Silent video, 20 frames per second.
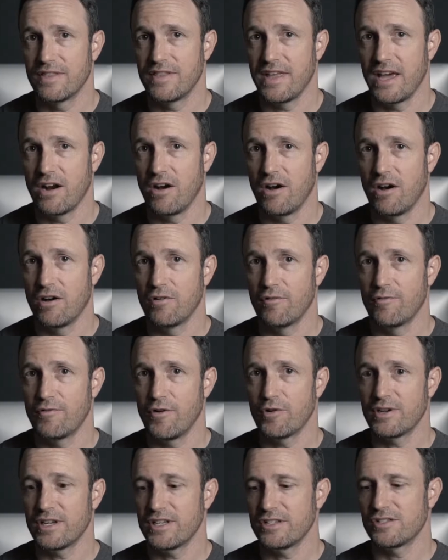get that
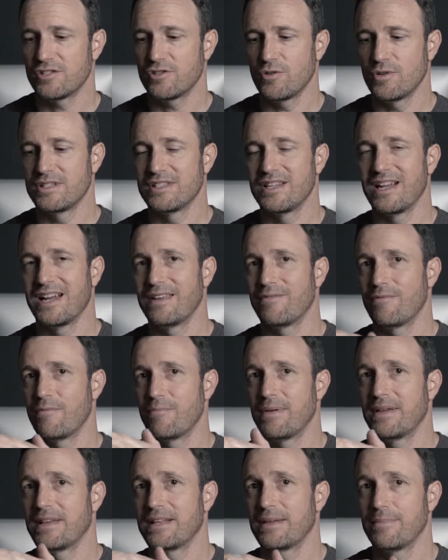autofocus, so it's not
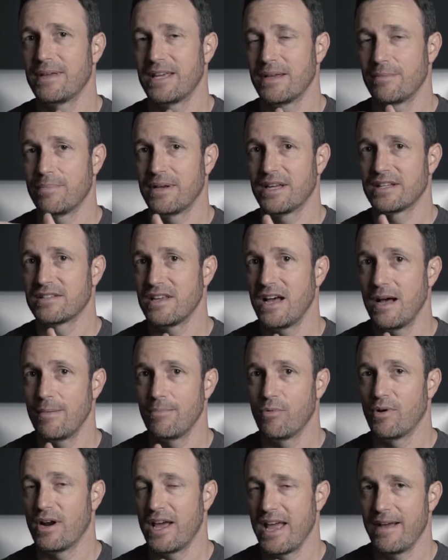even being picked
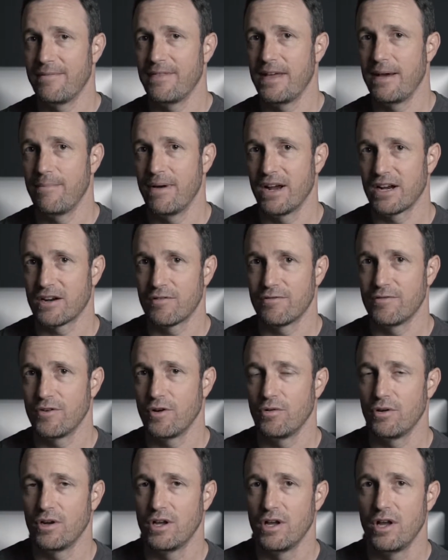up when I have that
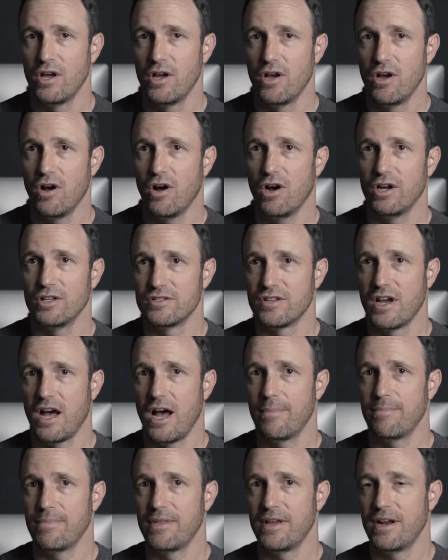microphone on
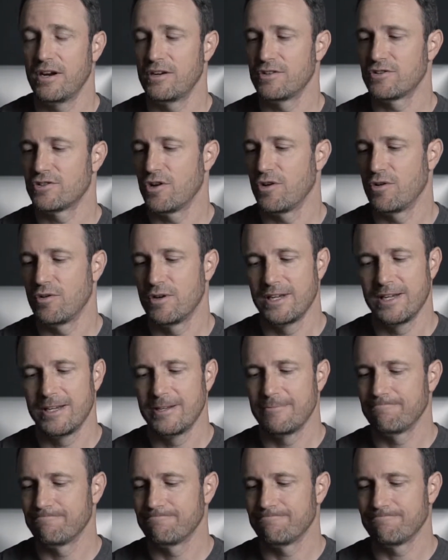top there. So
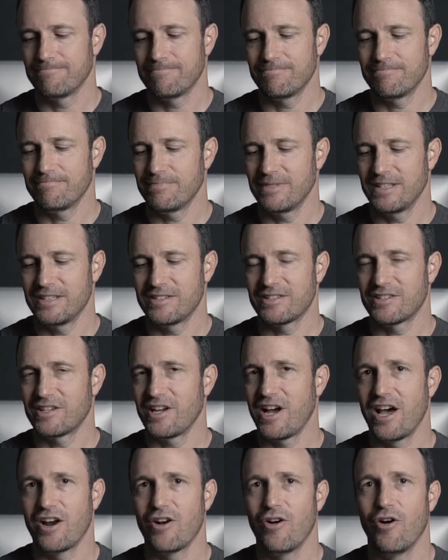it's
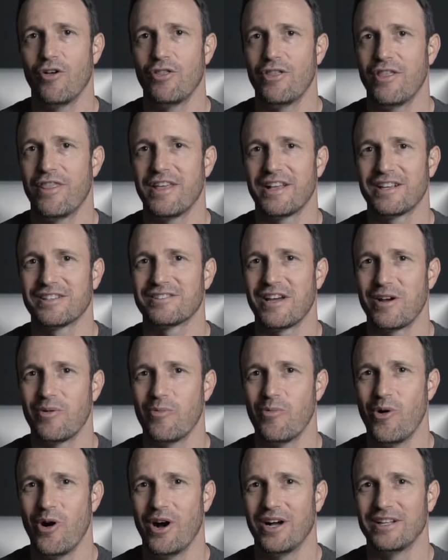got all the things I
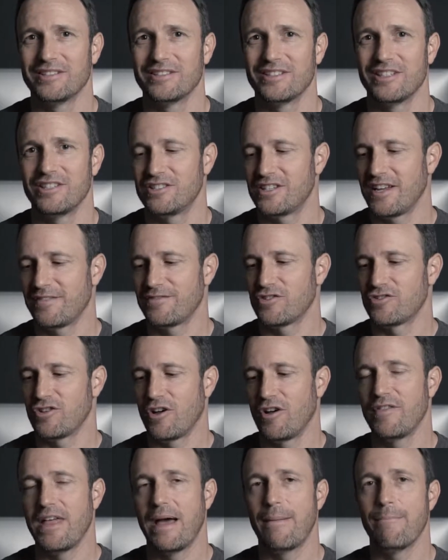want. I just have to
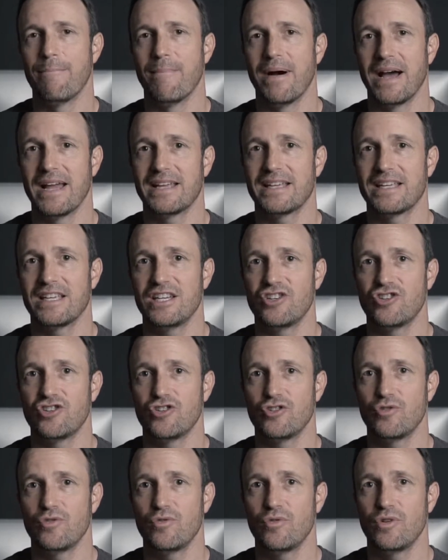solve that mic
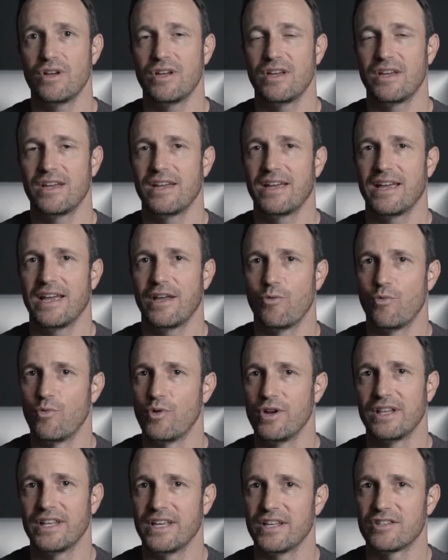issue, and
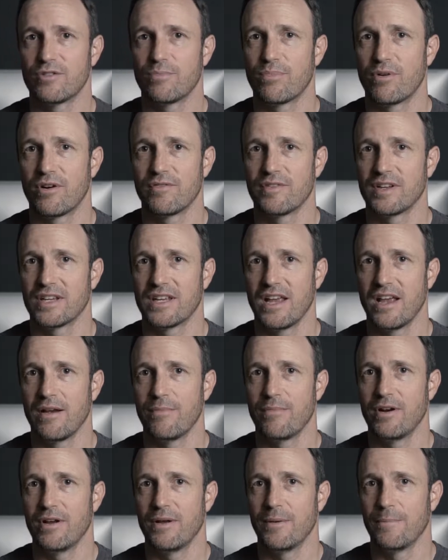really it's a perfect
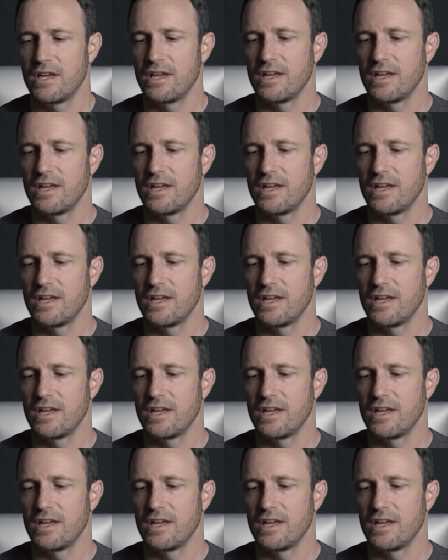camera.